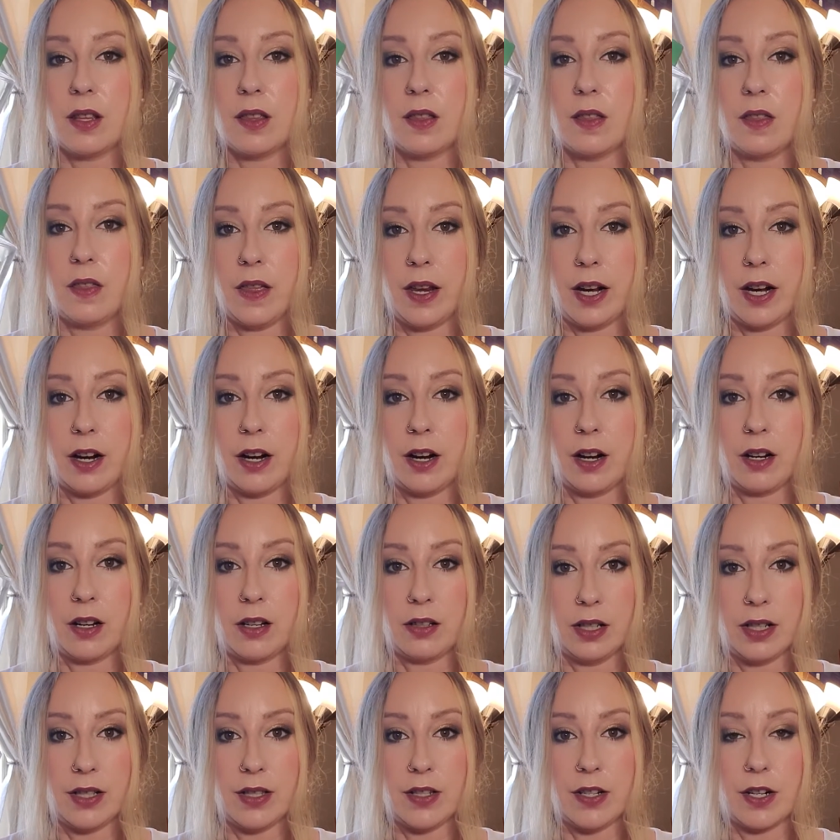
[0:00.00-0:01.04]
their
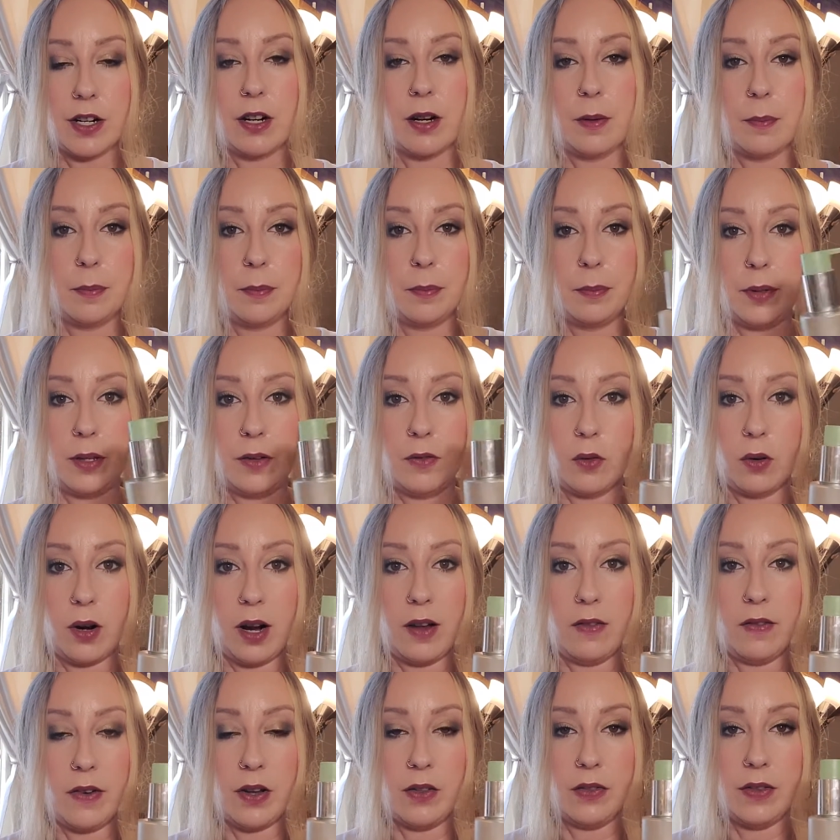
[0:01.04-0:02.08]
cleanser before I
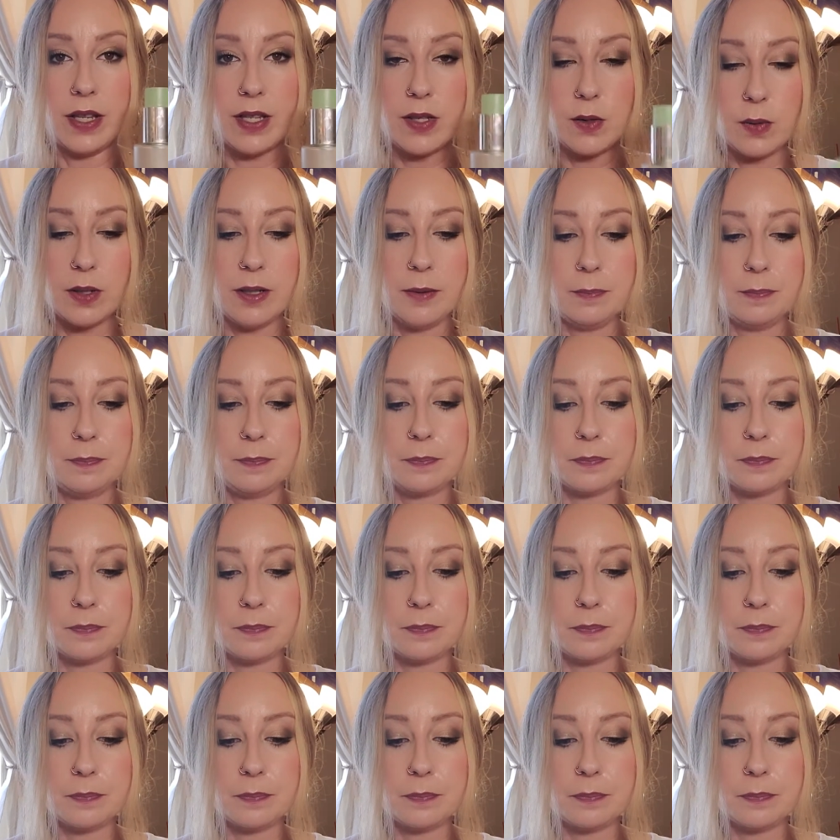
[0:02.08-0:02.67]
found this one,